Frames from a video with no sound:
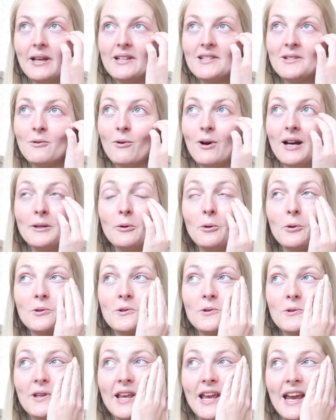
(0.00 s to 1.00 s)
It's quite
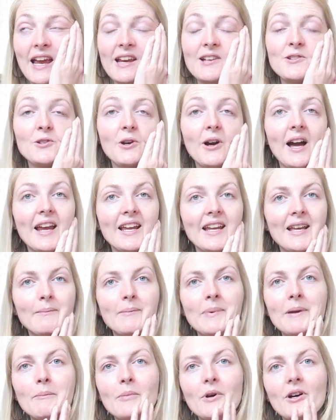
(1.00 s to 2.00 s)
hot today, so I
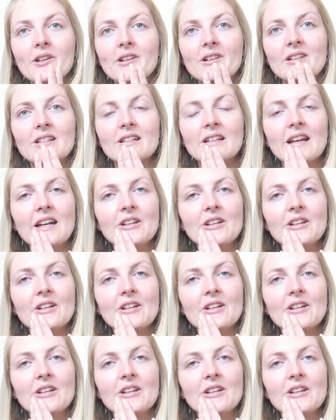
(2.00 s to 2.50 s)
can't be bothered.